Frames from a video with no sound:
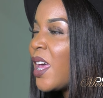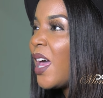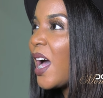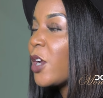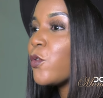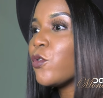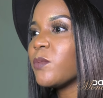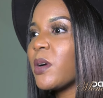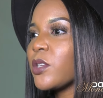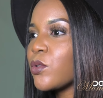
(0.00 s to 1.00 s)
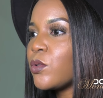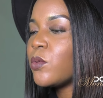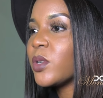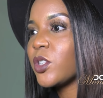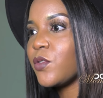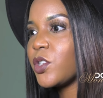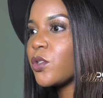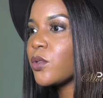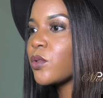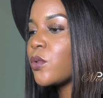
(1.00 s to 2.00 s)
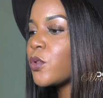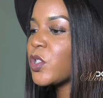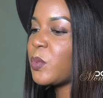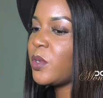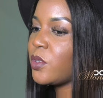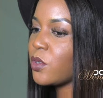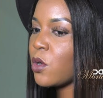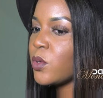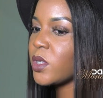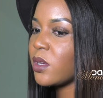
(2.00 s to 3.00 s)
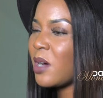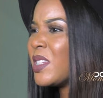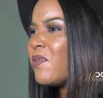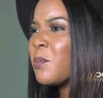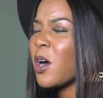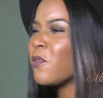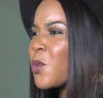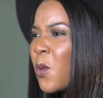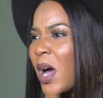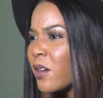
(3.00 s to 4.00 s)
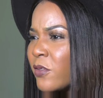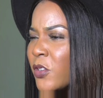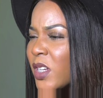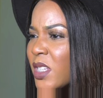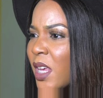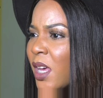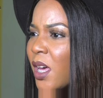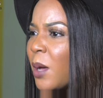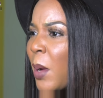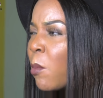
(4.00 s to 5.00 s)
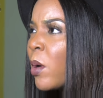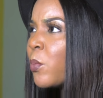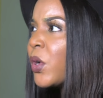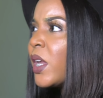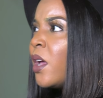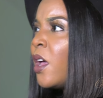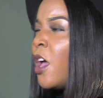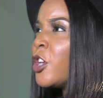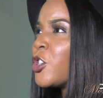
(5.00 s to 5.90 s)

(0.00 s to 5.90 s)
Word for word: And of course, my school was a Christian school, so we used to go to, I was even part of the choir for goodness sake um, at one point. So